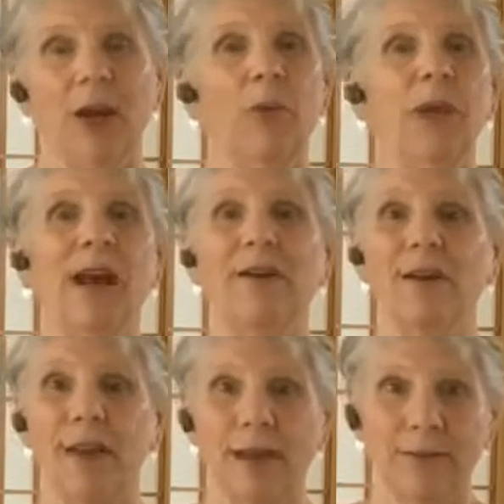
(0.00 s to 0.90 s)
We are
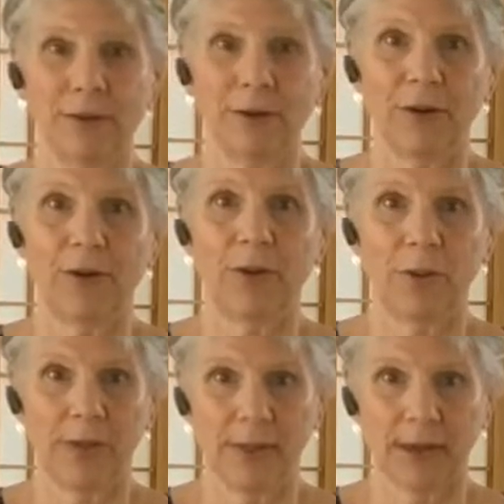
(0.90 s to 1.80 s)
never
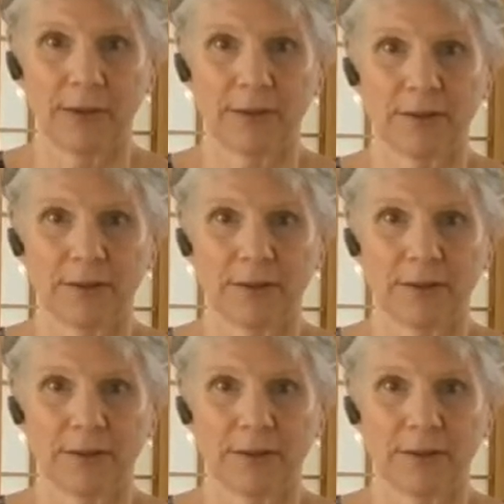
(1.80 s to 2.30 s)
without.